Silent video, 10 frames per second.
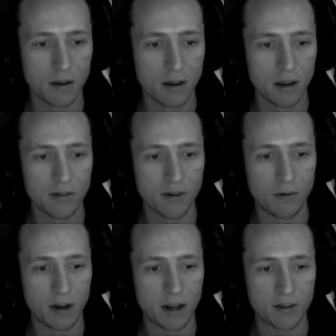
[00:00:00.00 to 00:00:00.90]
It's a
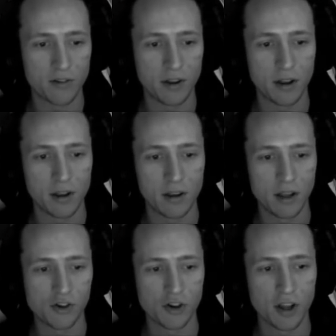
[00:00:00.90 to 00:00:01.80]
relaxing
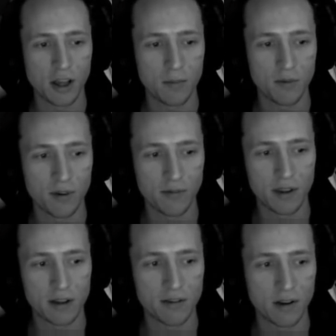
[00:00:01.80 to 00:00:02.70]
nature game, so if
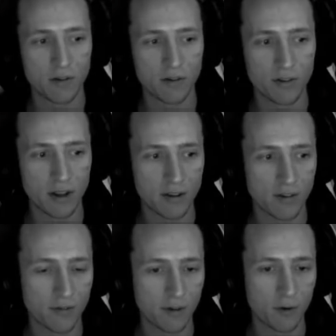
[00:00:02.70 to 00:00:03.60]
that sounds like
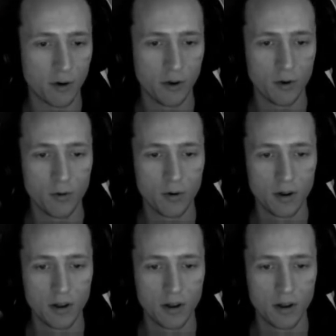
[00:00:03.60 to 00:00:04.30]
something for you,